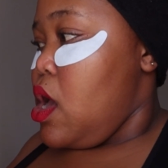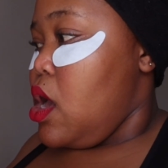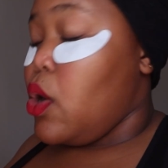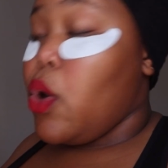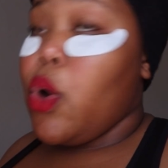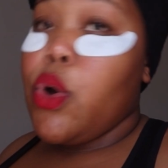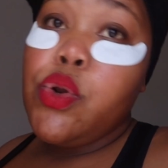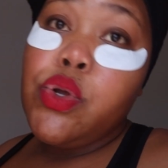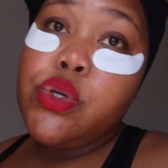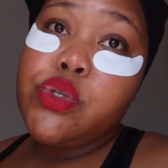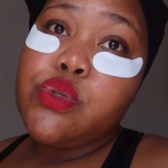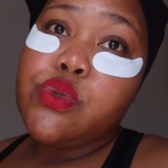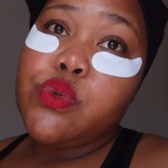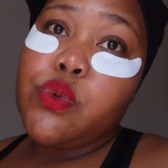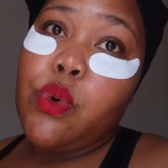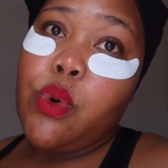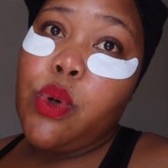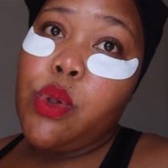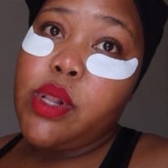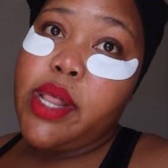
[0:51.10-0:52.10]
go to
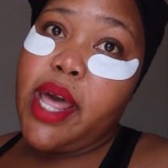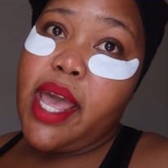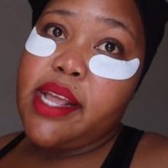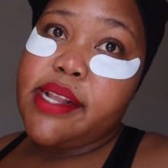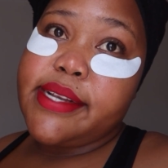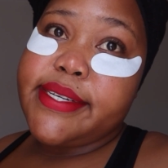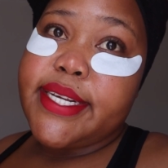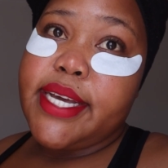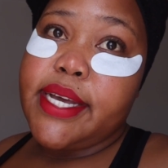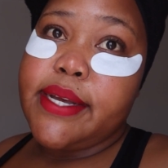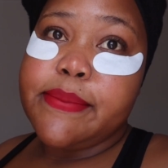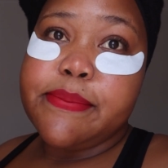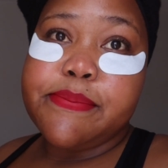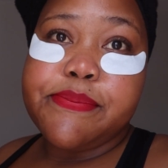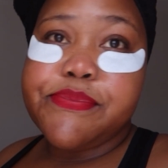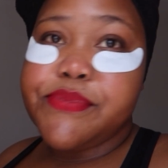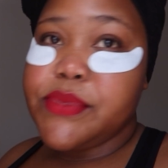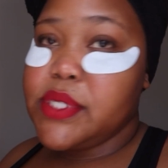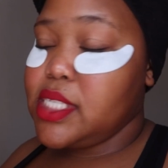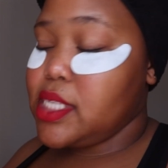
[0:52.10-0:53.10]
school and
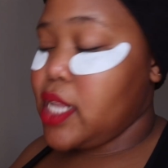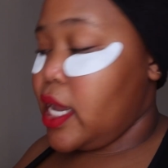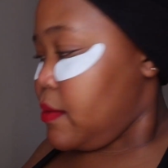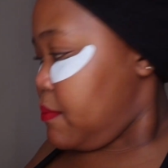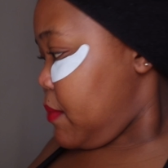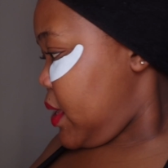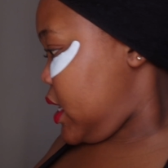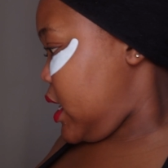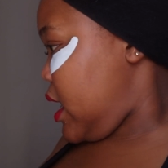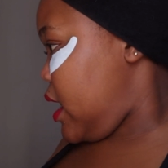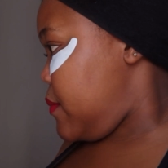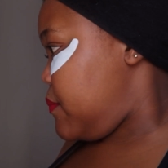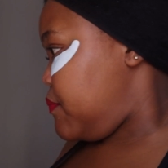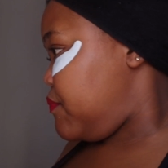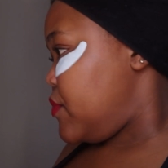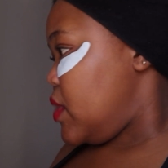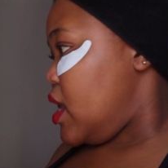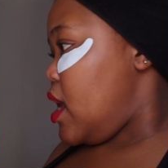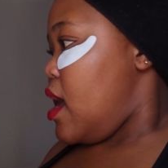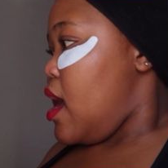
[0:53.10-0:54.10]
start my day.
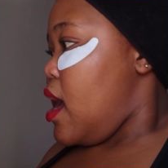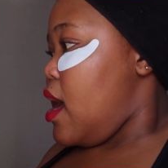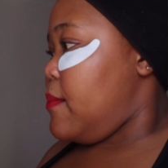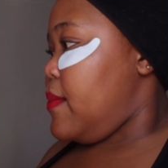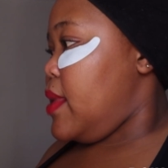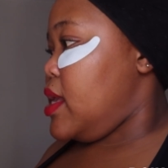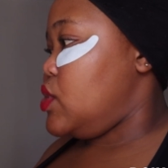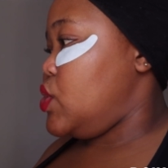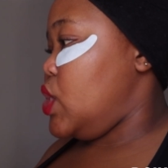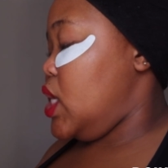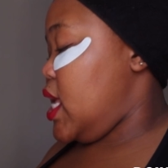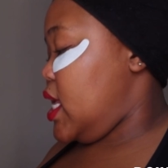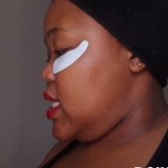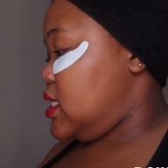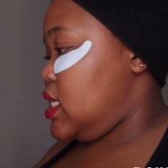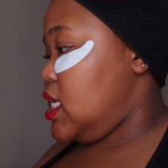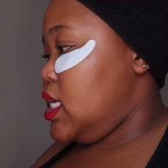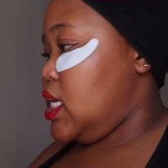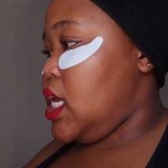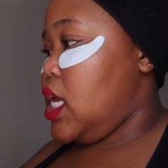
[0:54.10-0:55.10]
I'm actually
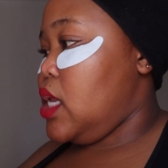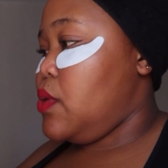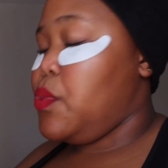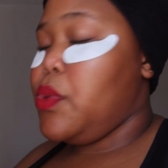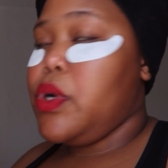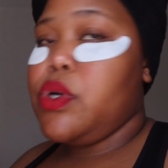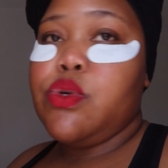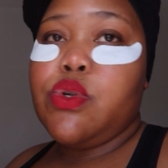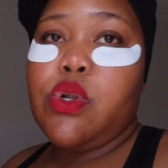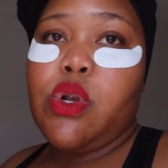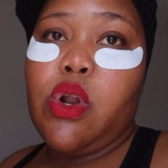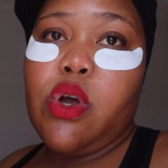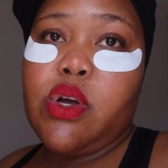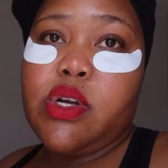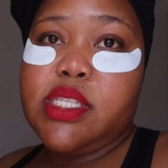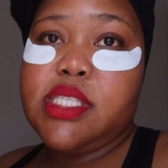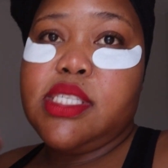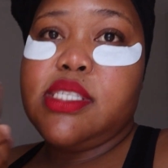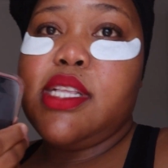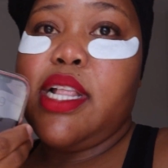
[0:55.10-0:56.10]
attending at 1
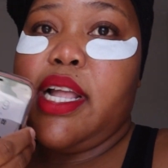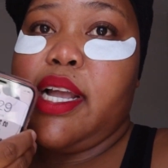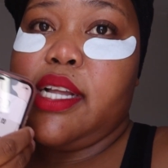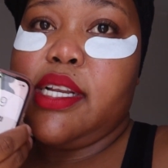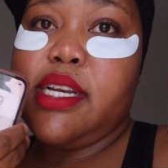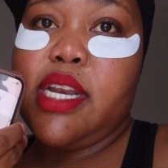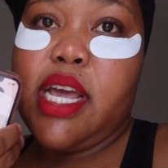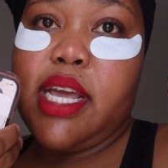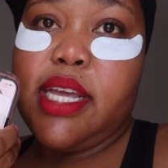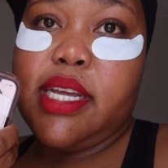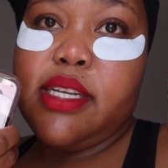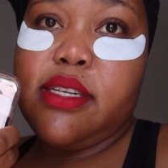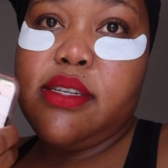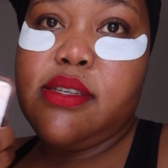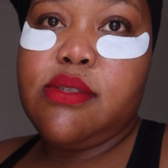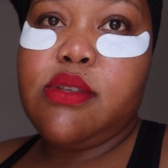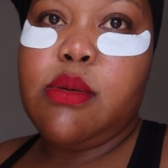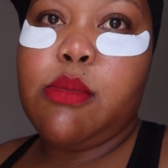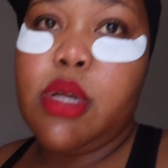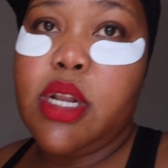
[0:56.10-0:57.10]
o'clock. It's like
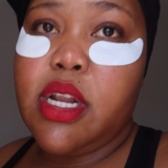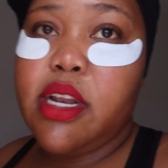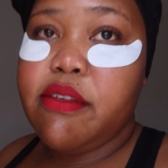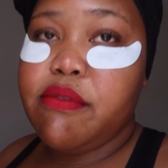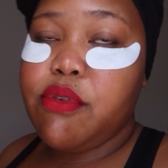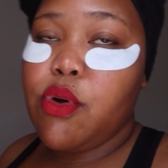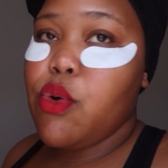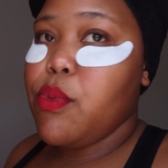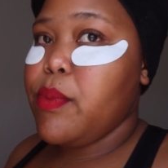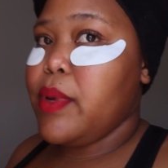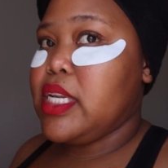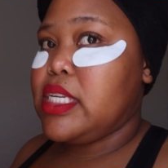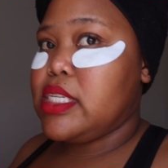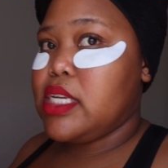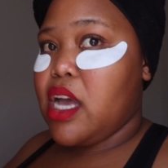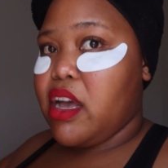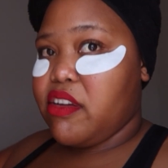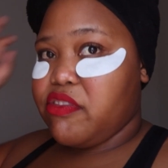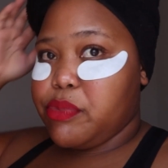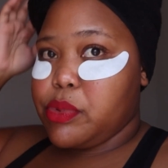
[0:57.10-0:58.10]
9, so I'm gonna leave home at
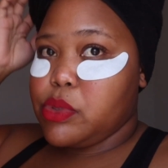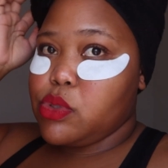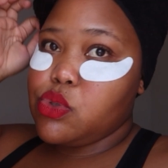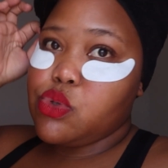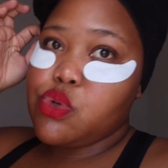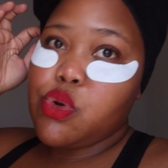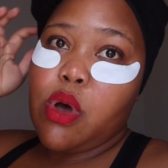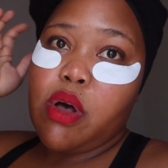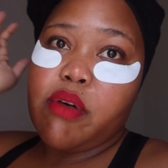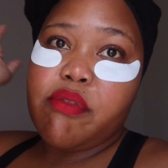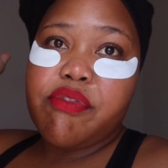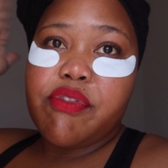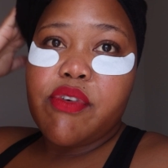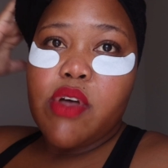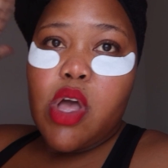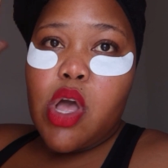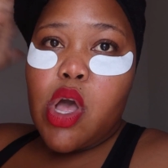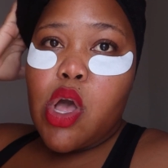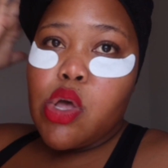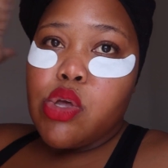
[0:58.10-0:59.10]
12:30.
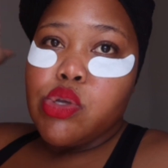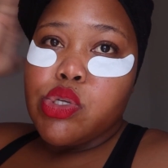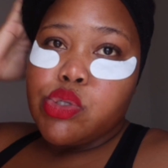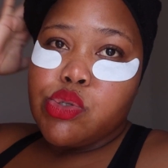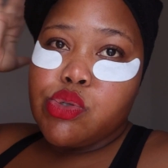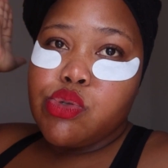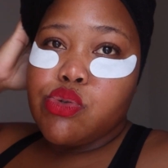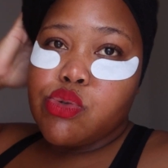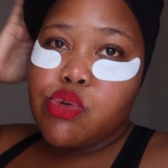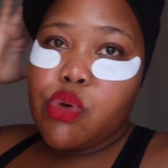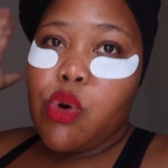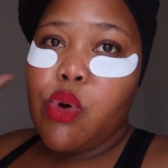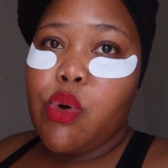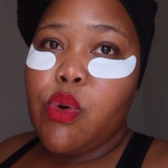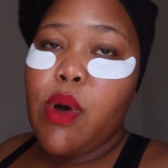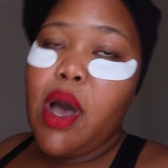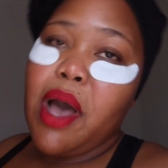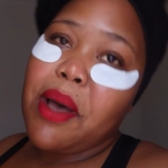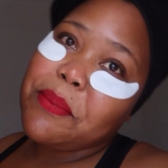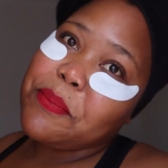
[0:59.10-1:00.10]

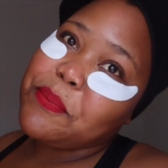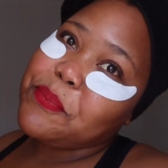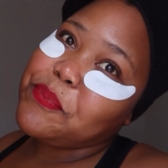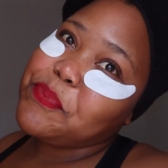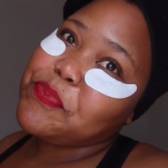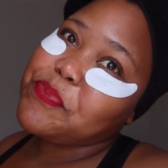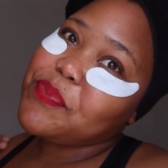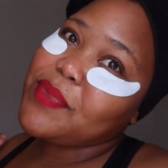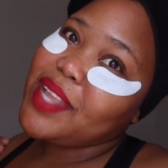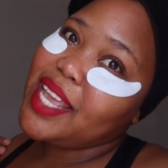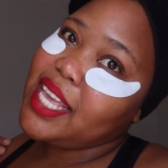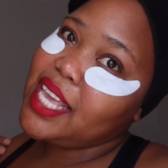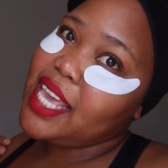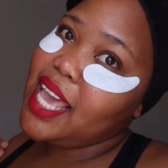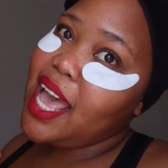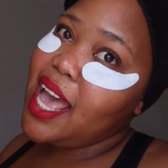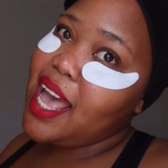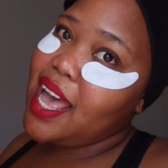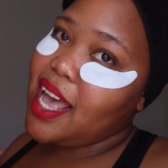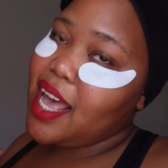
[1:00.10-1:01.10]
So
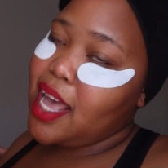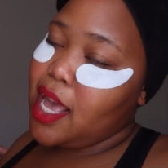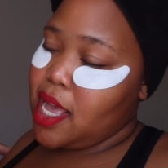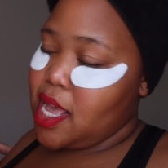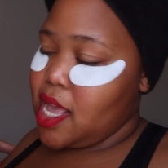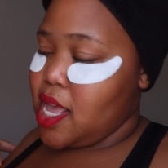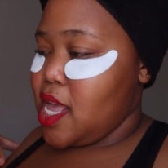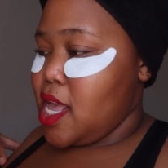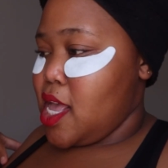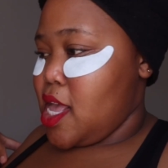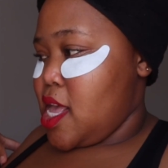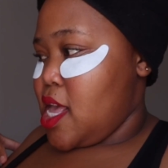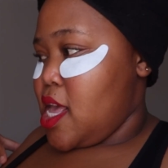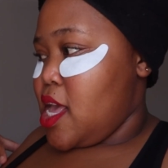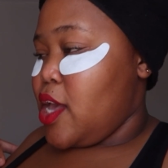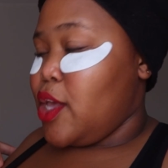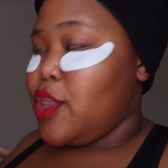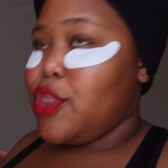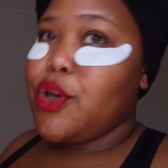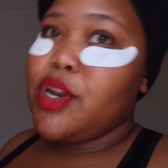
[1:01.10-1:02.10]
yeah,
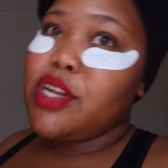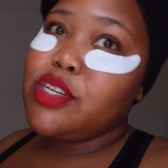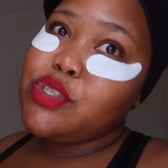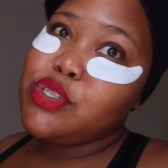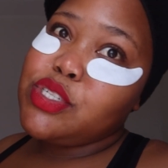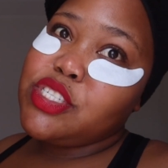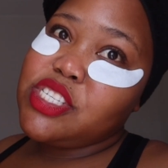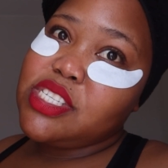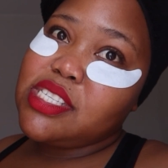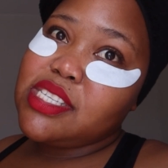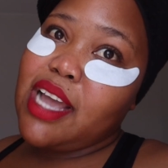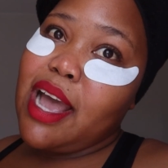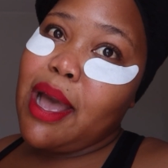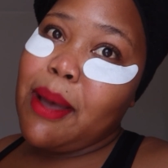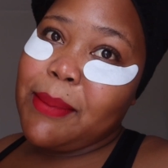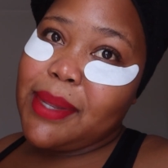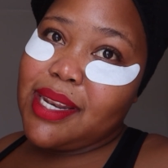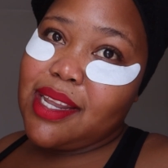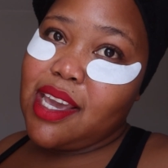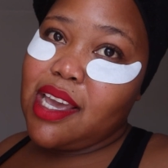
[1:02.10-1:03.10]
thought I should just
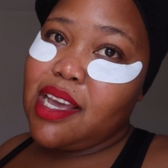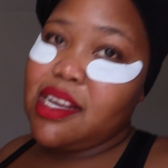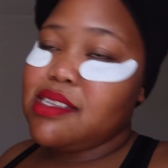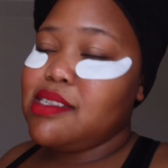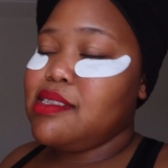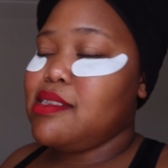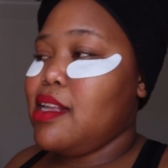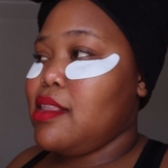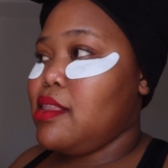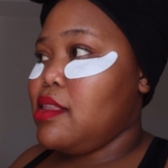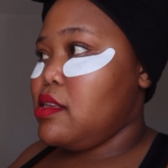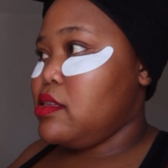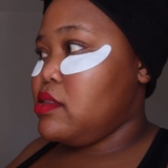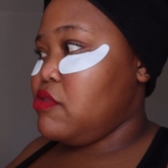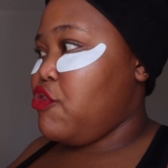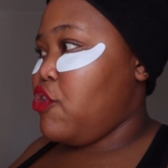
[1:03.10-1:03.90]
come in here and start this